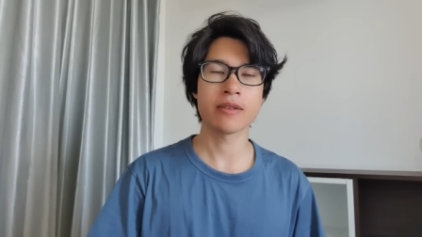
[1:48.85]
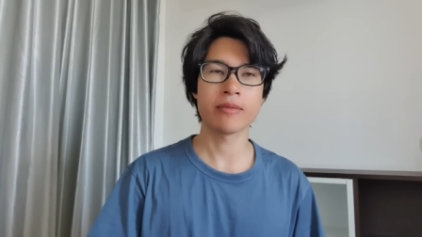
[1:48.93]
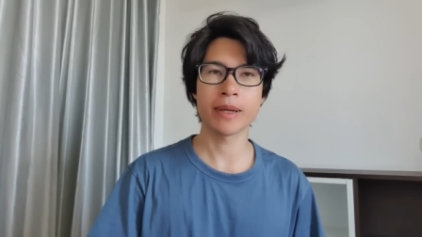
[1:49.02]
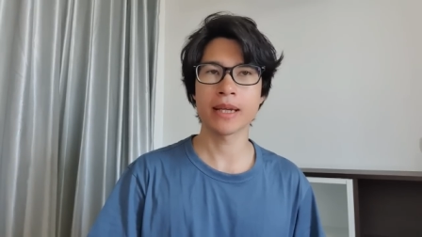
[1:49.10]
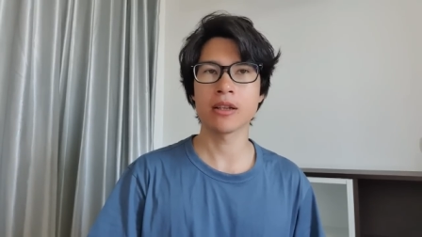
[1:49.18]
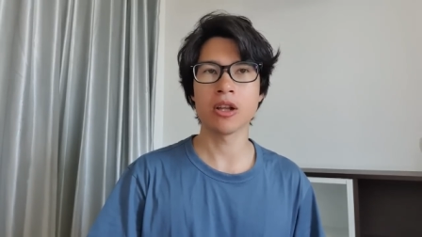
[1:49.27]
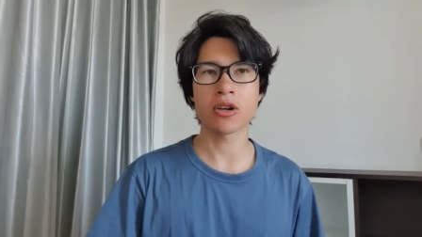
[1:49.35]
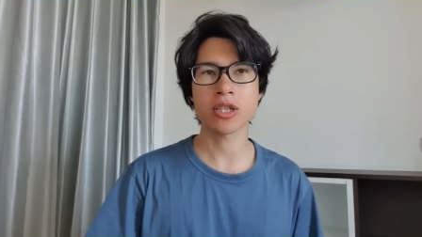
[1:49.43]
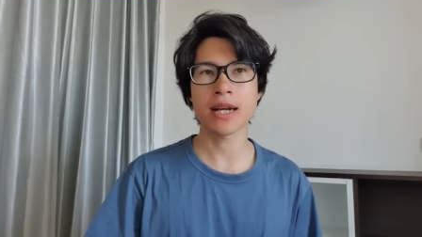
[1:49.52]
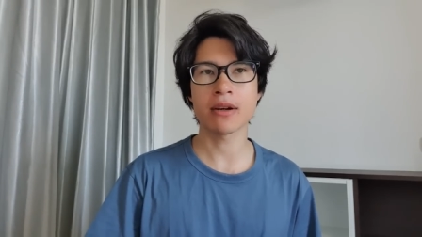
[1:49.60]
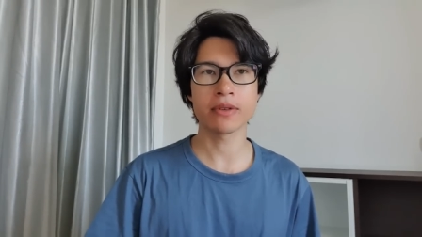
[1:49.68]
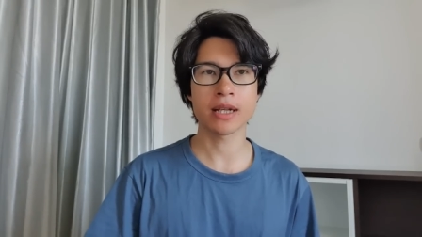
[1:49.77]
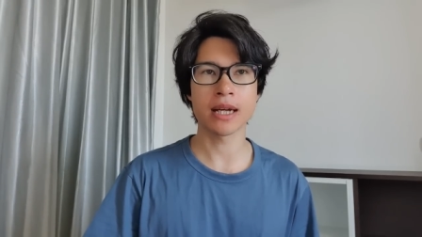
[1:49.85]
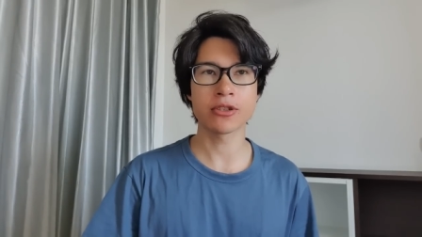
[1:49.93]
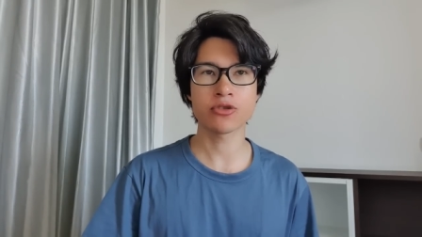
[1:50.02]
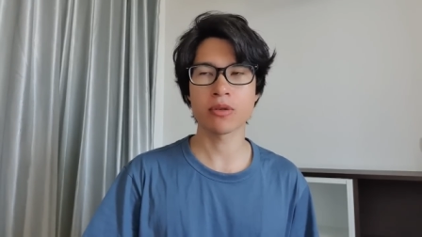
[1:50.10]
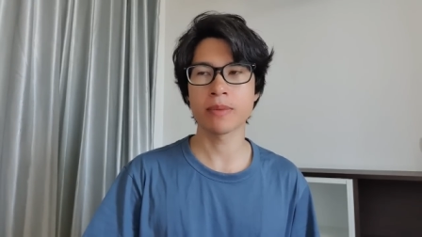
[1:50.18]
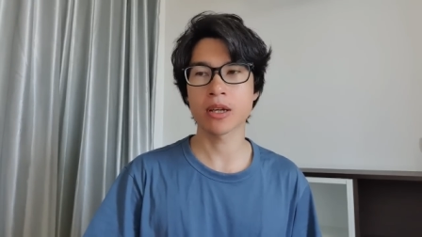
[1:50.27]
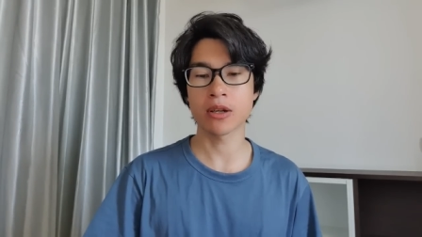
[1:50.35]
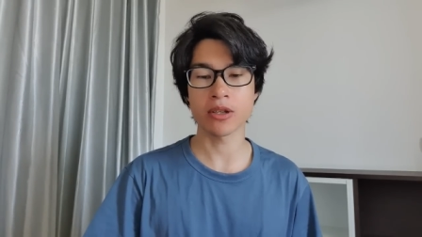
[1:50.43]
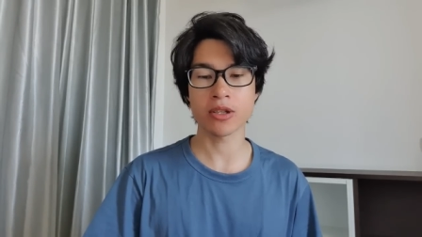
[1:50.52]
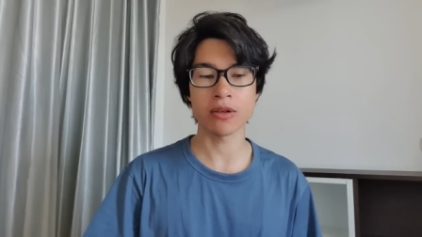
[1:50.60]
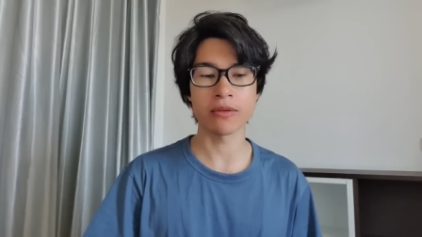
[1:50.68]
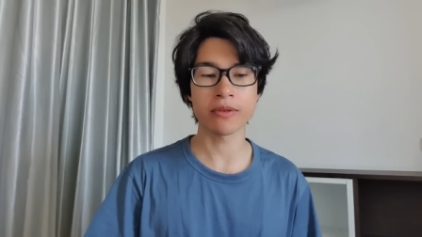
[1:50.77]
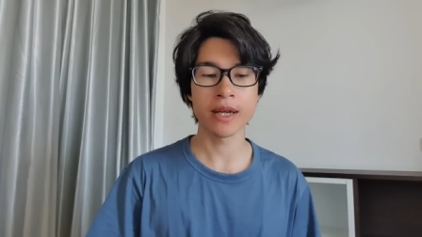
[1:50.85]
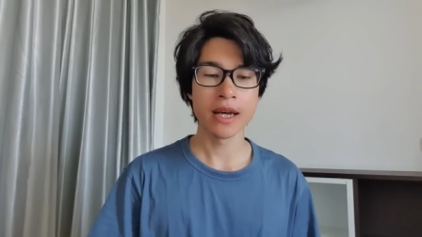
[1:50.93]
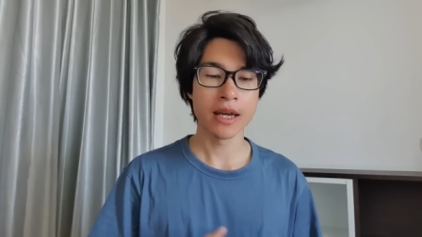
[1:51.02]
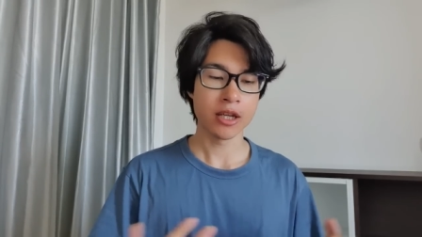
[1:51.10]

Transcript: of being locked out of the country because of